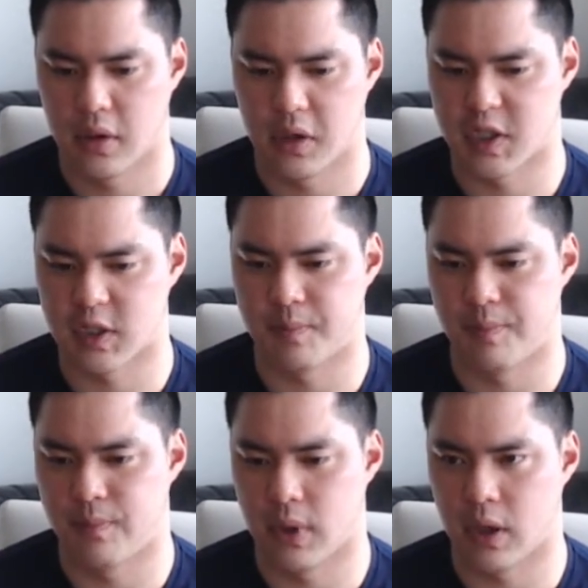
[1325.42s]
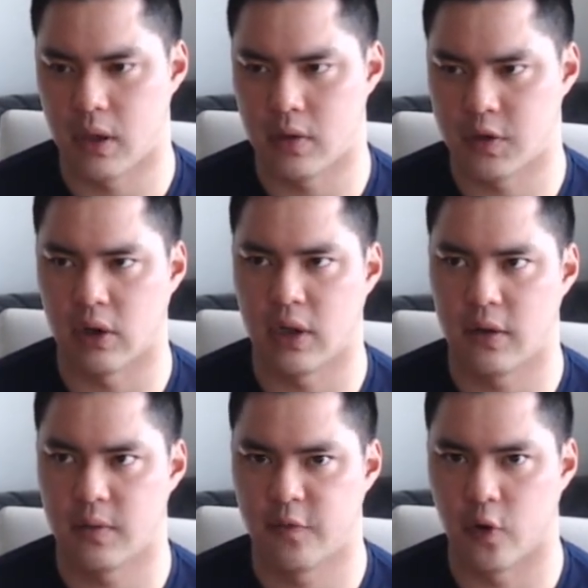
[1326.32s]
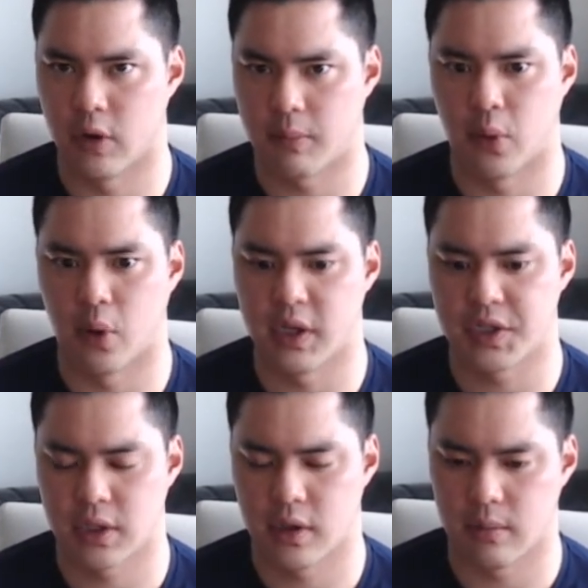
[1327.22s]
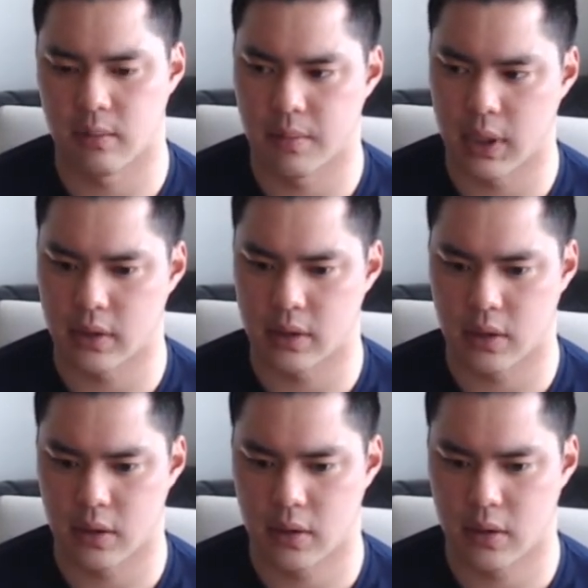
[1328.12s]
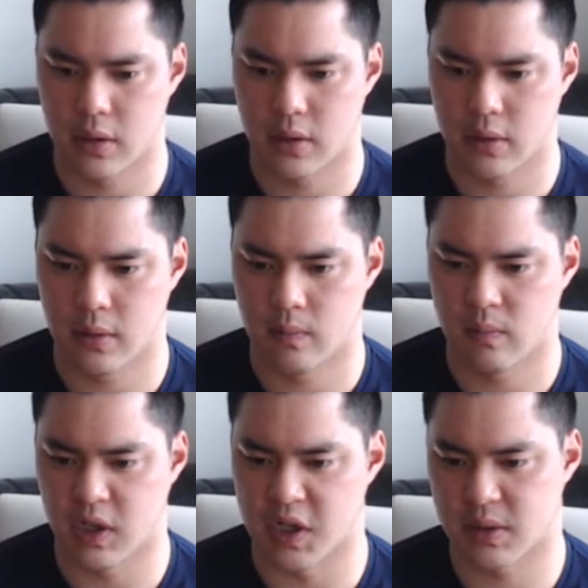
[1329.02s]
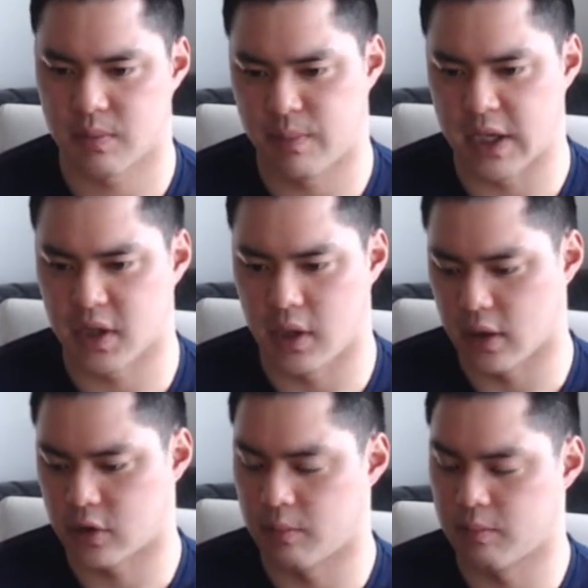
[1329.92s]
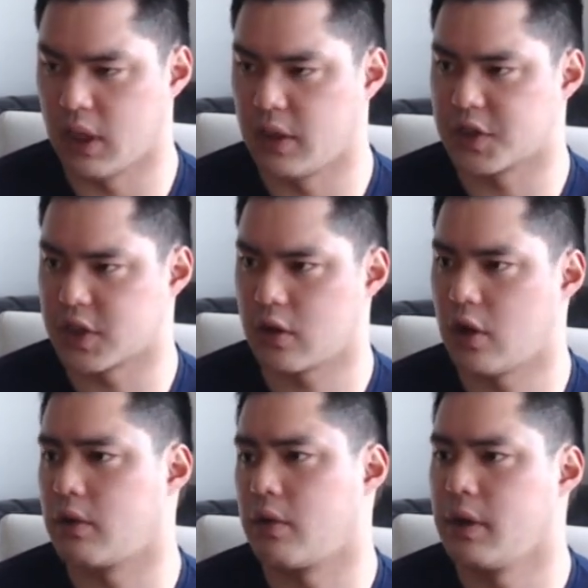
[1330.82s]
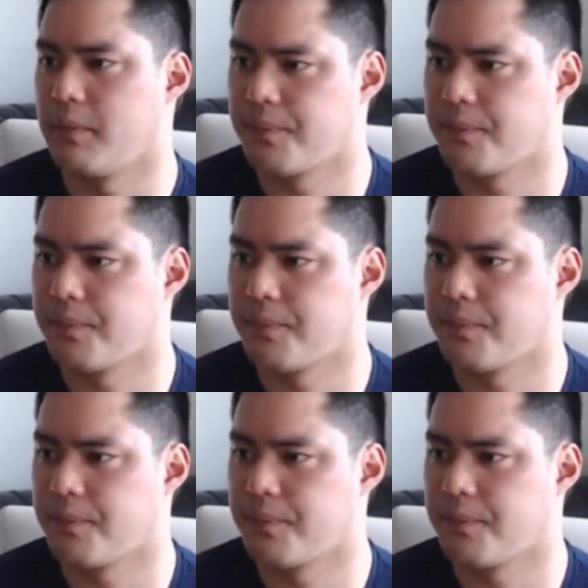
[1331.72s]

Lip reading: It's just Johnny for like boys, but they just basically like their blood doesn't clot, right?